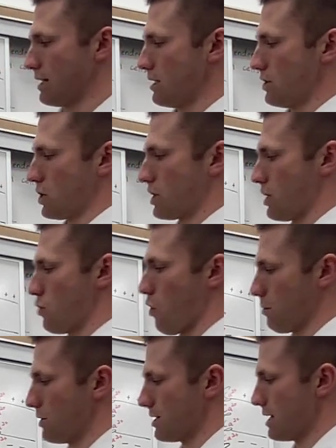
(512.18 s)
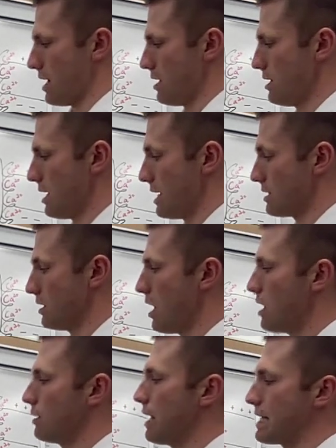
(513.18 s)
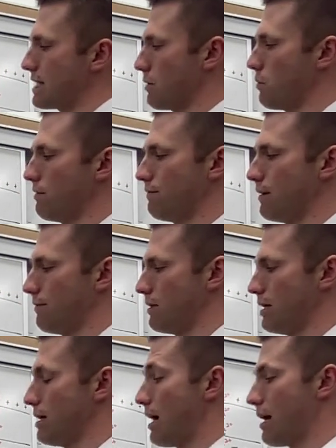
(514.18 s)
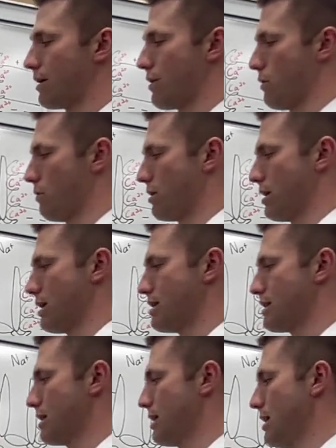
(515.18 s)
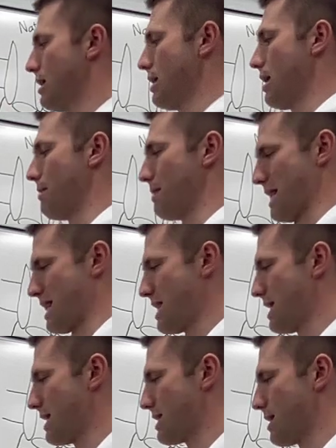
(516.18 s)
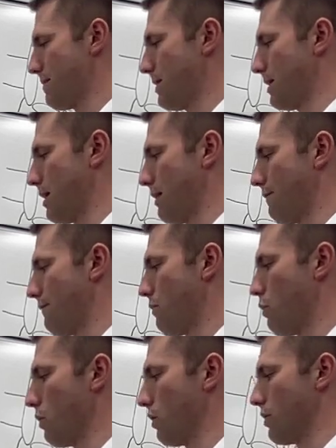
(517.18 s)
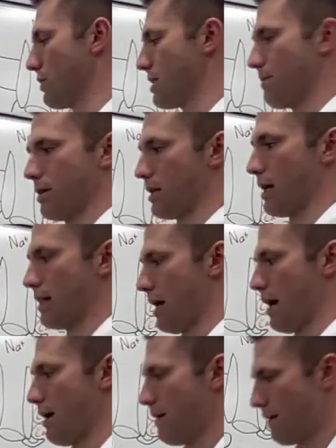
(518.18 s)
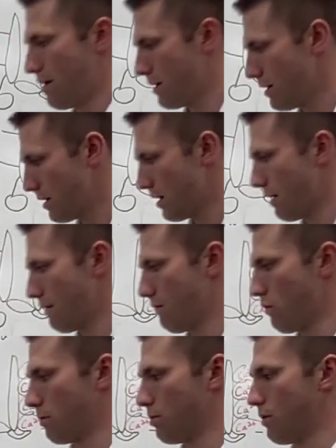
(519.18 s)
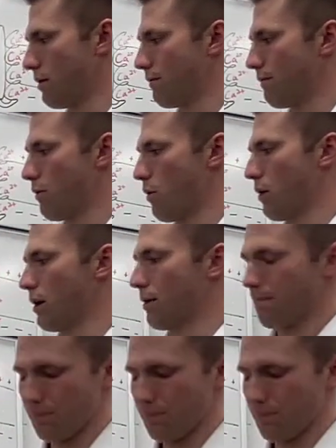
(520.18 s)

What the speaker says: just a normal cell is a lot less than 150. I don't know what it is. I think it's something like 4 or something like that. 4.4.